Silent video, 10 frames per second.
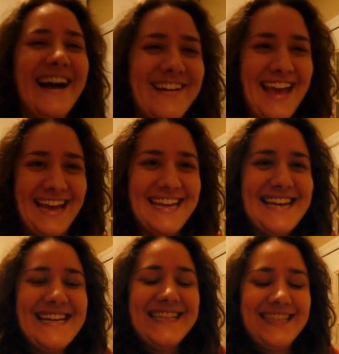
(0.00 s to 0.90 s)
Okay,
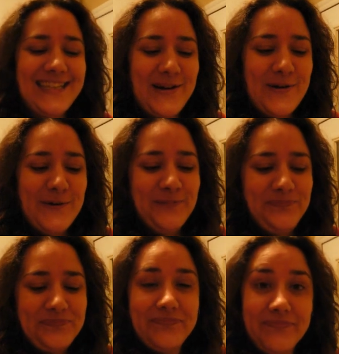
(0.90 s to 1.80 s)
so
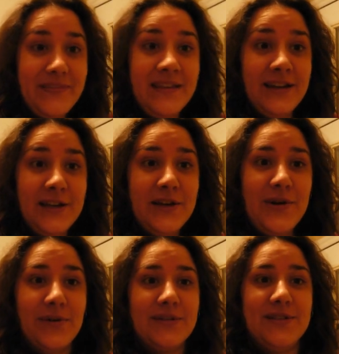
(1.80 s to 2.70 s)
there you
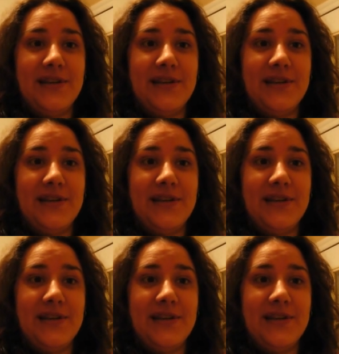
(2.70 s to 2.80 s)
go.